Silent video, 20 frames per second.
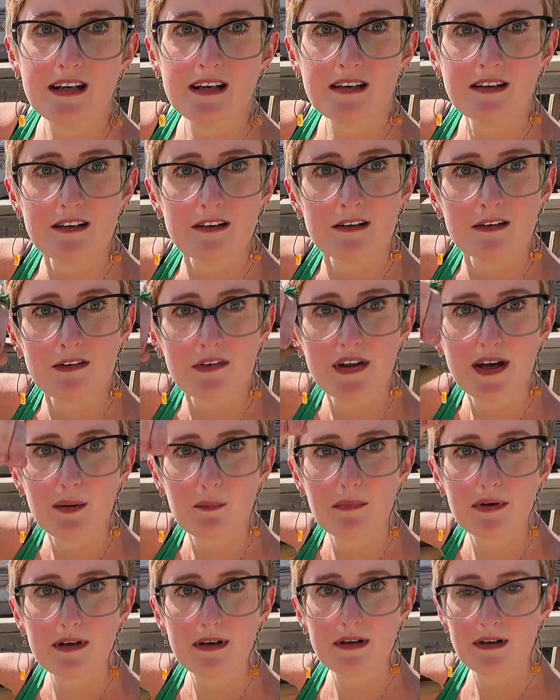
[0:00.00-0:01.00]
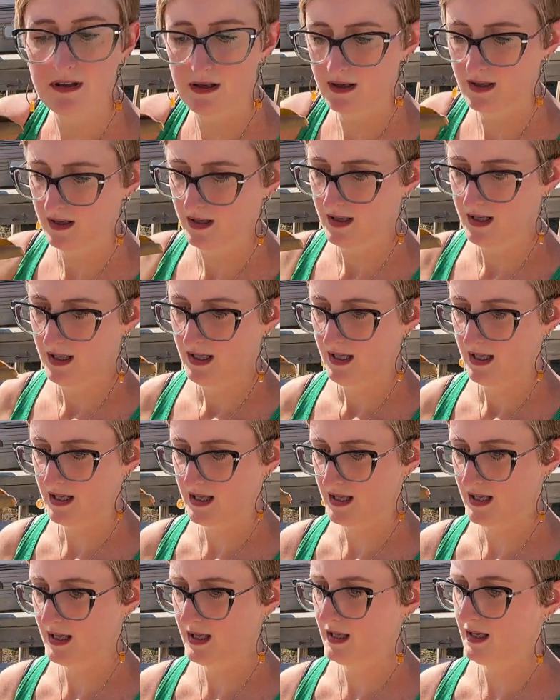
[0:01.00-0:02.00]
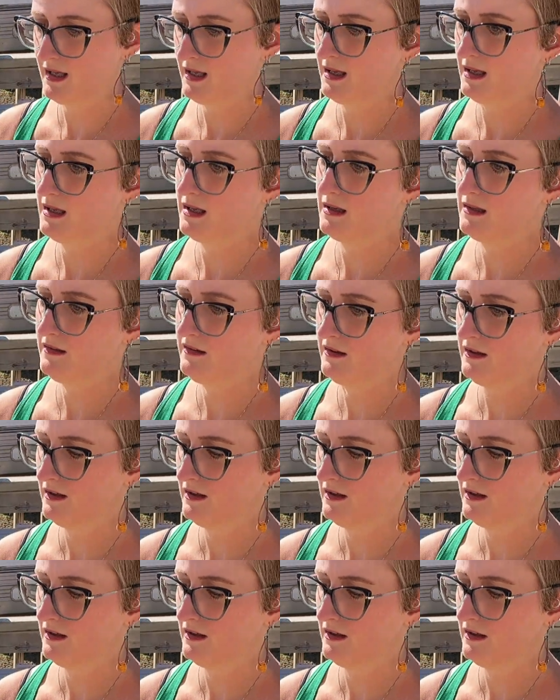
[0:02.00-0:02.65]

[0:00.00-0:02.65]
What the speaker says: and curled up. And